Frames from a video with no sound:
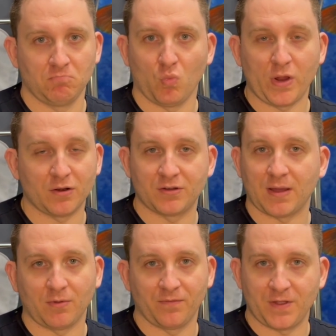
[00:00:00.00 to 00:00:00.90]
Weird
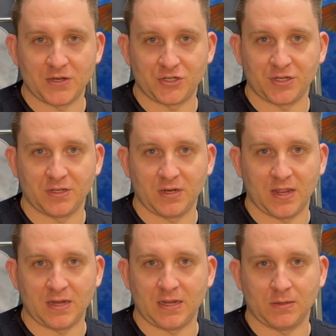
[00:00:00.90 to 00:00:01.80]
double vision?
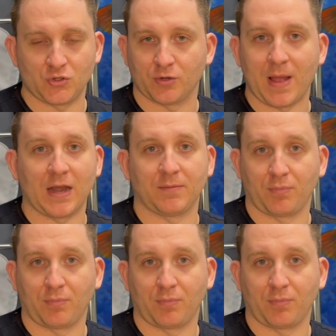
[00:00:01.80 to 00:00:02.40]
Any traumatic